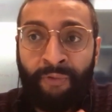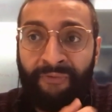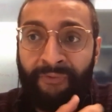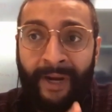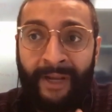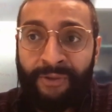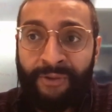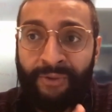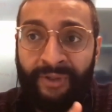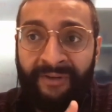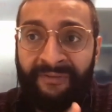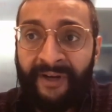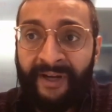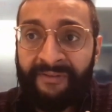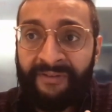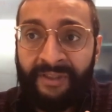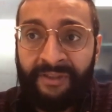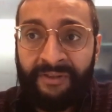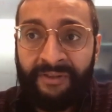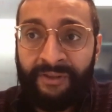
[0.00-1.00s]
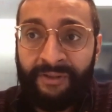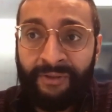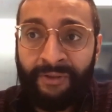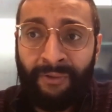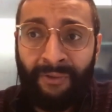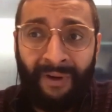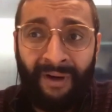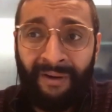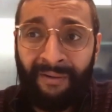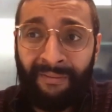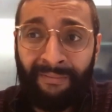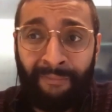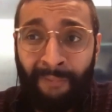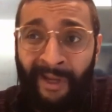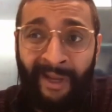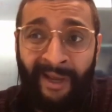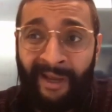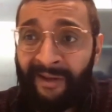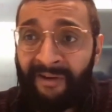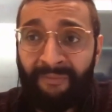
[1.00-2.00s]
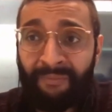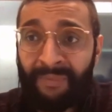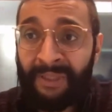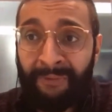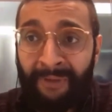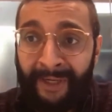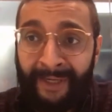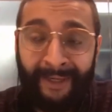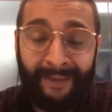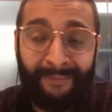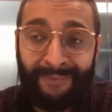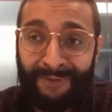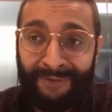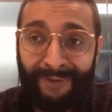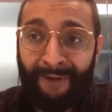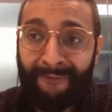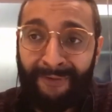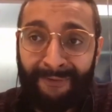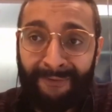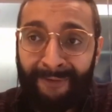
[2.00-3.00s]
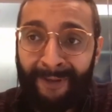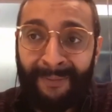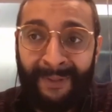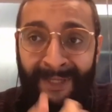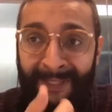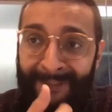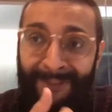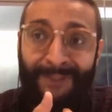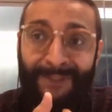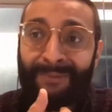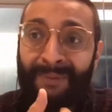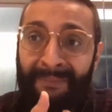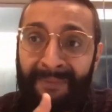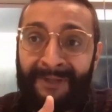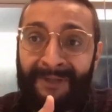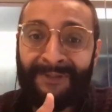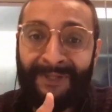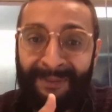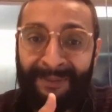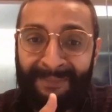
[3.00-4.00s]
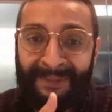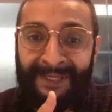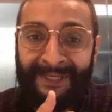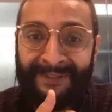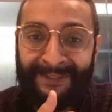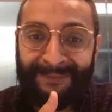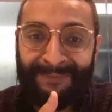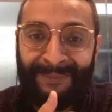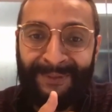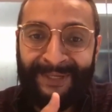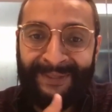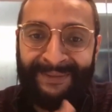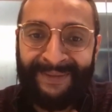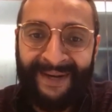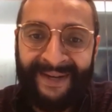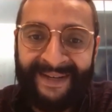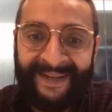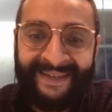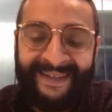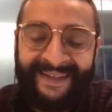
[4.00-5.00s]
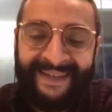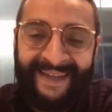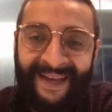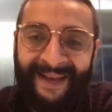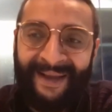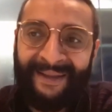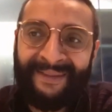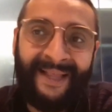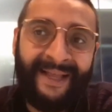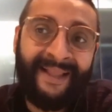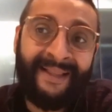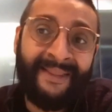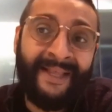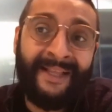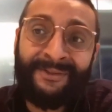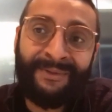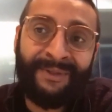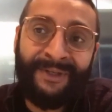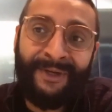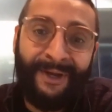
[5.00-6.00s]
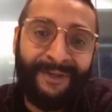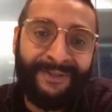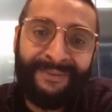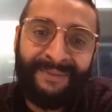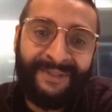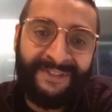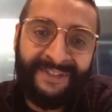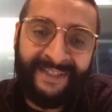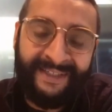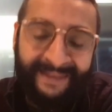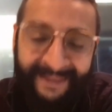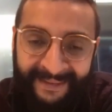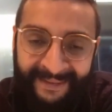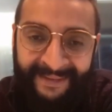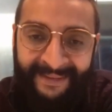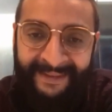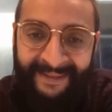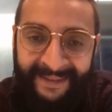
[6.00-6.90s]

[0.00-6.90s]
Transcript: who have graduated 5, 6 years ago, are way ahead of me when it comes to software development. Like, this should be mentoring me at this point, right? And that's really awesome to see.